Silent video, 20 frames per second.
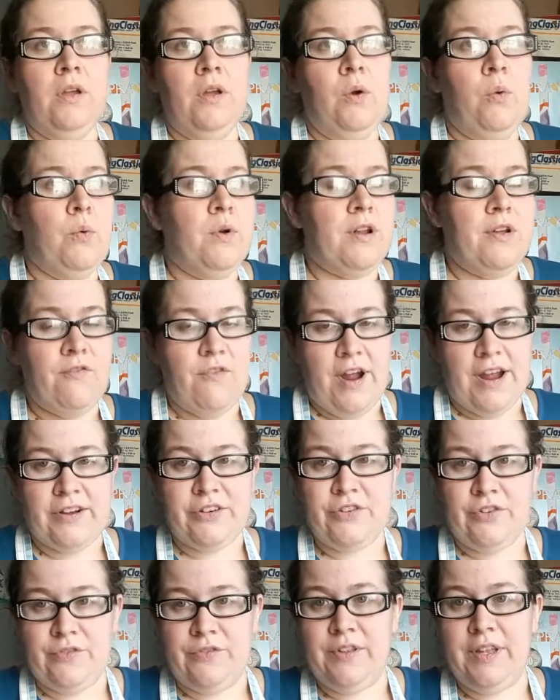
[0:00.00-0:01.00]
whatever
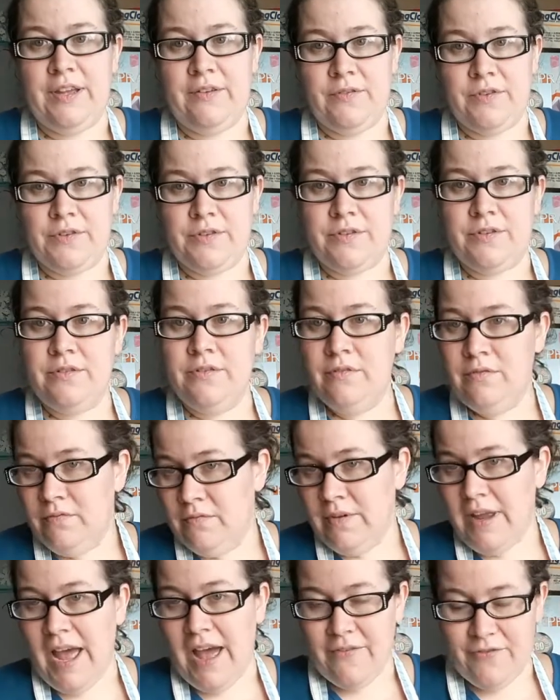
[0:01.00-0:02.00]
extra flavors
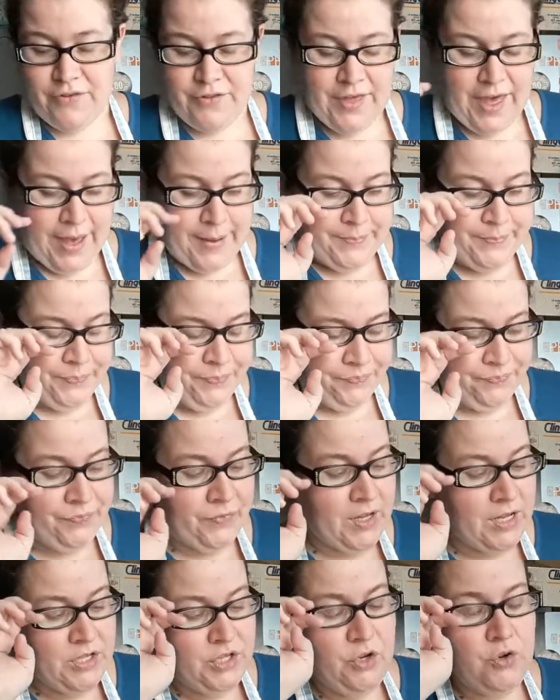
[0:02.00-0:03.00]
after that.
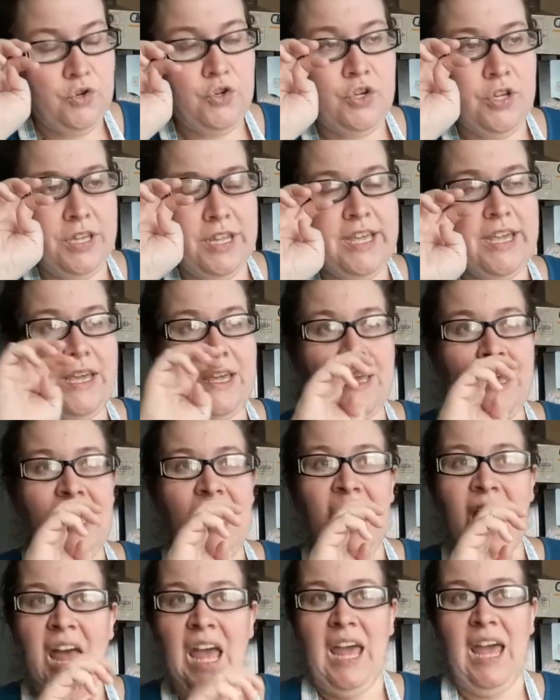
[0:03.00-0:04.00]
It's usually
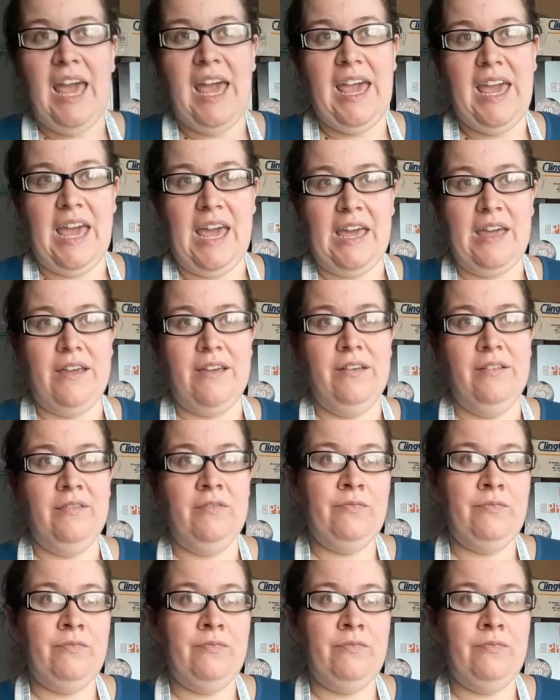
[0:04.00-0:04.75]
a